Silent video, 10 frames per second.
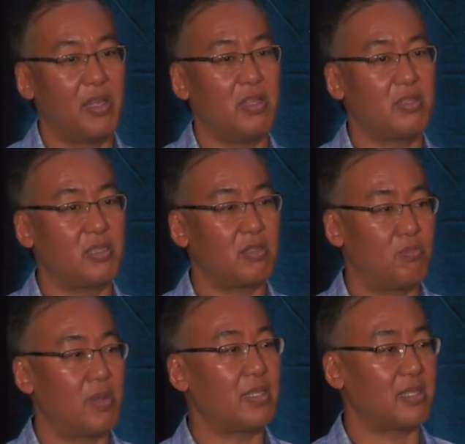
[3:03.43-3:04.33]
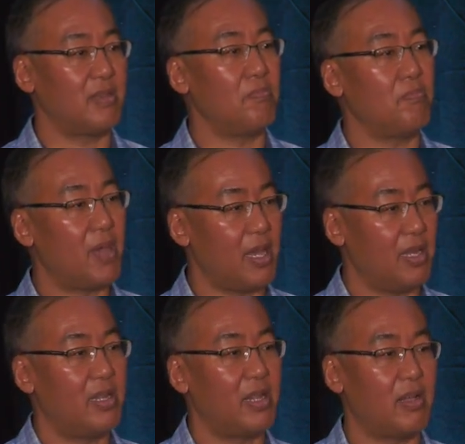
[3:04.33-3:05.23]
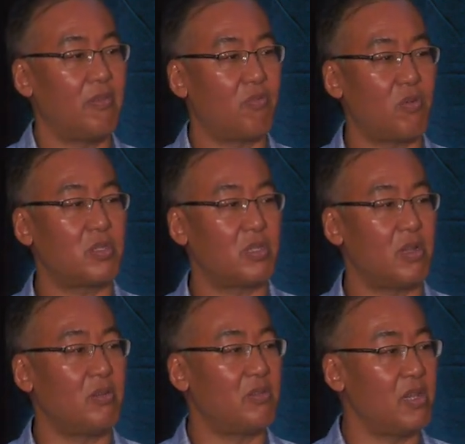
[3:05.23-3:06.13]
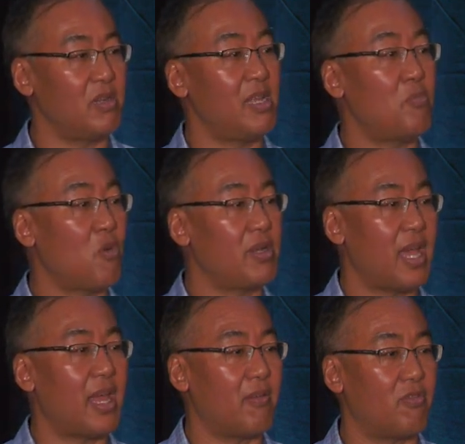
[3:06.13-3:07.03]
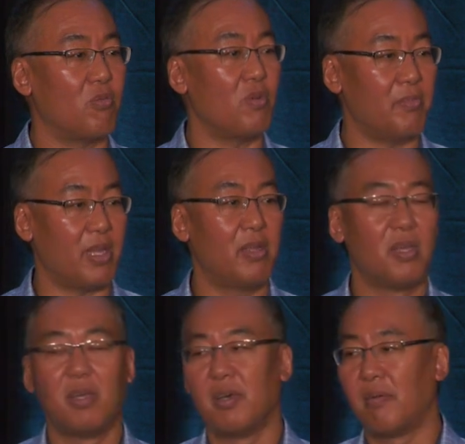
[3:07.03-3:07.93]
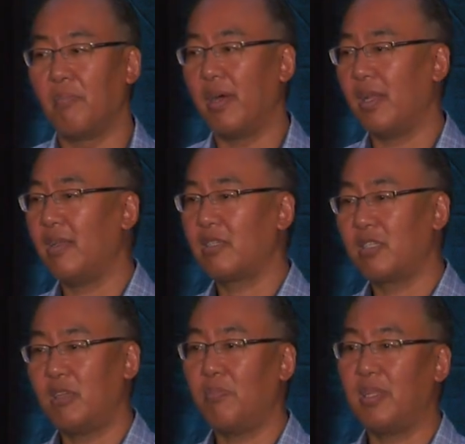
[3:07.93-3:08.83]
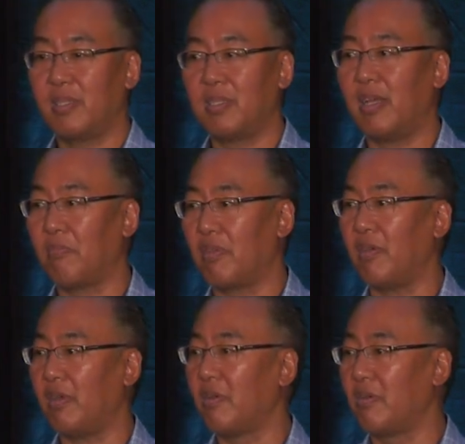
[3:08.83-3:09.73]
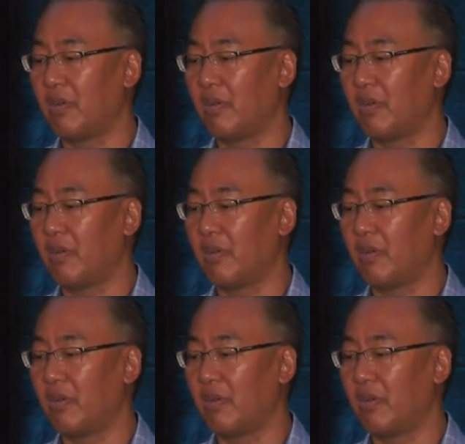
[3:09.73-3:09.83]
It's just basically men. Unfortunately, they need more data for women. But it should be the same thing.